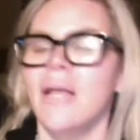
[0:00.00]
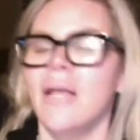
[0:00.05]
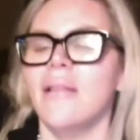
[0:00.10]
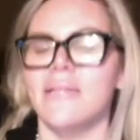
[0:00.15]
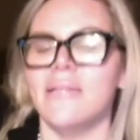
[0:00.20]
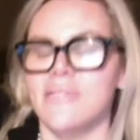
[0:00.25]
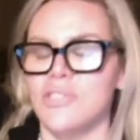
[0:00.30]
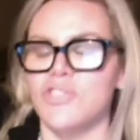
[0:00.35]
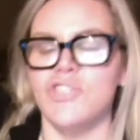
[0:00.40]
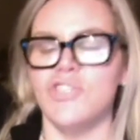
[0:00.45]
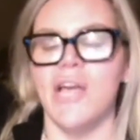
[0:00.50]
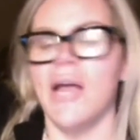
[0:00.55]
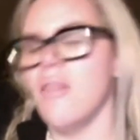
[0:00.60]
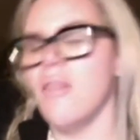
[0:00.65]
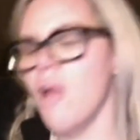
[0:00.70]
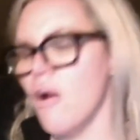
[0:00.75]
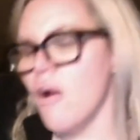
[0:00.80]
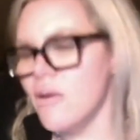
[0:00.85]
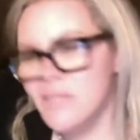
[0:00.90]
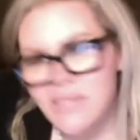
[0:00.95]
Listen,
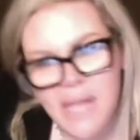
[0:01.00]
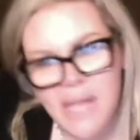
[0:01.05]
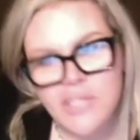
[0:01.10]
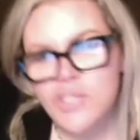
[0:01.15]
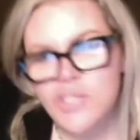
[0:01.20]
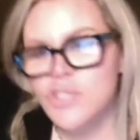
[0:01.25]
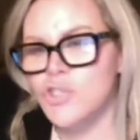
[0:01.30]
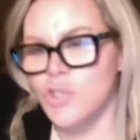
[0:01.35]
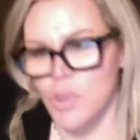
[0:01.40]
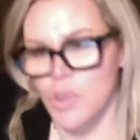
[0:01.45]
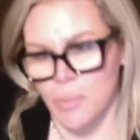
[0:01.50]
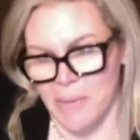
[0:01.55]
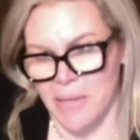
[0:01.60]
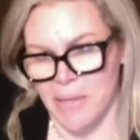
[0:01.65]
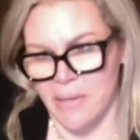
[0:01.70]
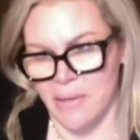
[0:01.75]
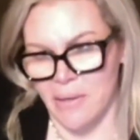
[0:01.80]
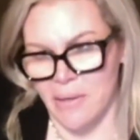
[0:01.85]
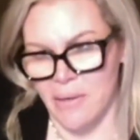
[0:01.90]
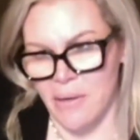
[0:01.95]
JLR is not stupid.
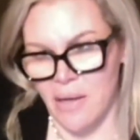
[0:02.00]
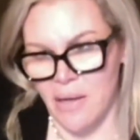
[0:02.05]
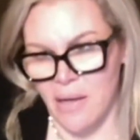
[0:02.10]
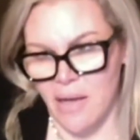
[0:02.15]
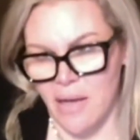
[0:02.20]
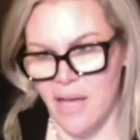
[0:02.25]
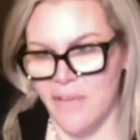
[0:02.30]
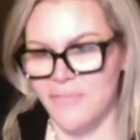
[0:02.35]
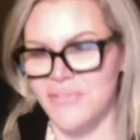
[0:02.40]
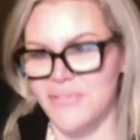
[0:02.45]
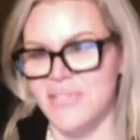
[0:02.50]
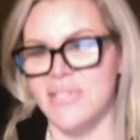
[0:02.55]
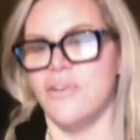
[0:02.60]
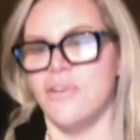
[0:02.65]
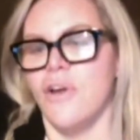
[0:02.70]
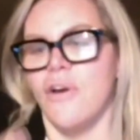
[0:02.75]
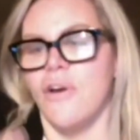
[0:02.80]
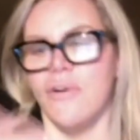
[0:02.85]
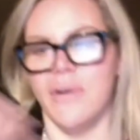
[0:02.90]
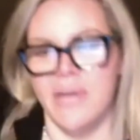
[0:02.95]
I've seen
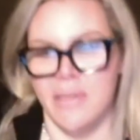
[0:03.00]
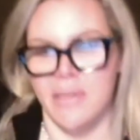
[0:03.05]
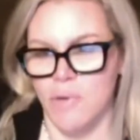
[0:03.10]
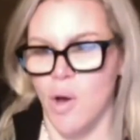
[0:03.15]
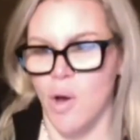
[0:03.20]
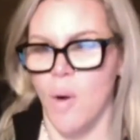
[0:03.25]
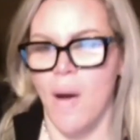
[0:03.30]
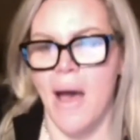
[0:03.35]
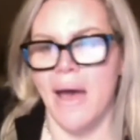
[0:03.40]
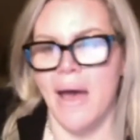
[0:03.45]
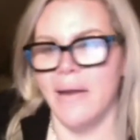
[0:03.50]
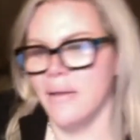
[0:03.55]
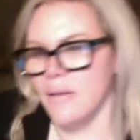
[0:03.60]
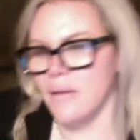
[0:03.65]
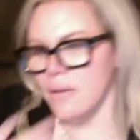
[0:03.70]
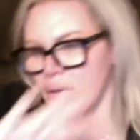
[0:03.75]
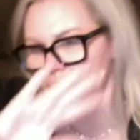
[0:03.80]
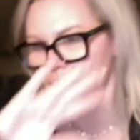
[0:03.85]
her and him go at it.